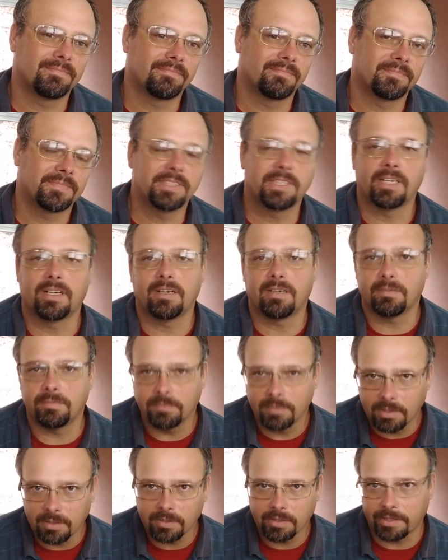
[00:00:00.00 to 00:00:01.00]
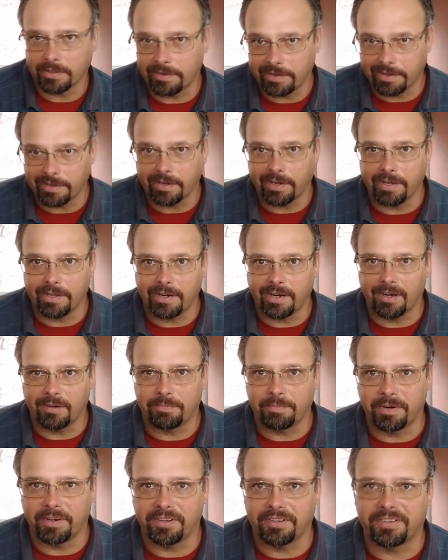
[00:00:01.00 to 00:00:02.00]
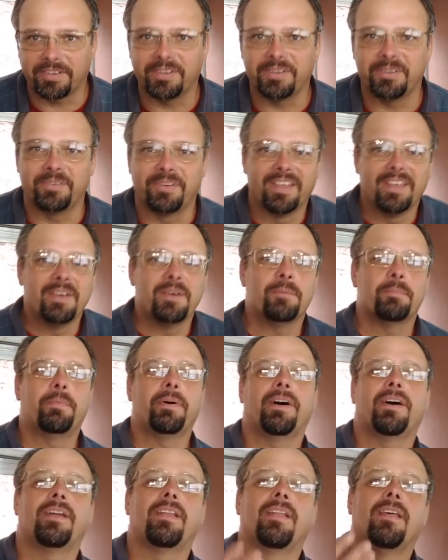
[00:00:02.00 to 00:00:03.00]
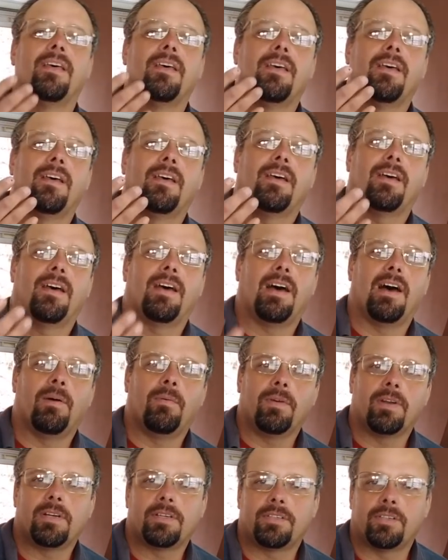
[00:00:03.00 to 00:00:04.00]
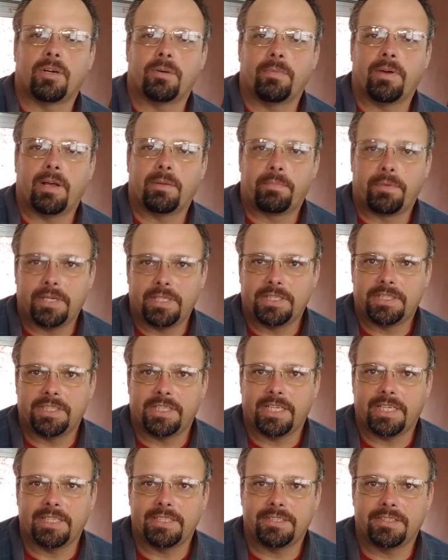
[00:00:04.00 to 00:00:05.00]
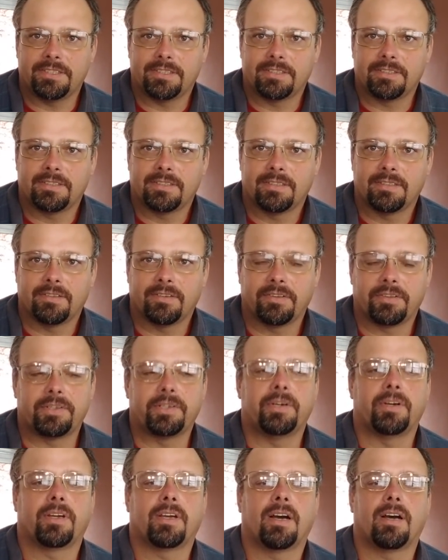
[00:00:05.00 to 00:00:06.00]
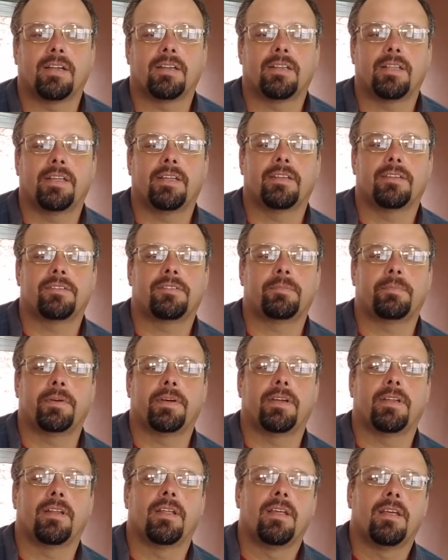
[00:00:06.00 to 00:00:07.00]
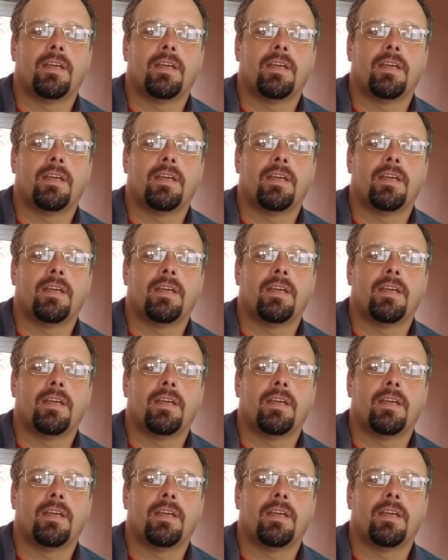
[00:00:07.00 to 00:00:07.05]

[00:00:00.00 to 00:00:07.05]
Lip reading: Getting ready to get laid off pretty soon. But I want to show my appreciation through a contest, but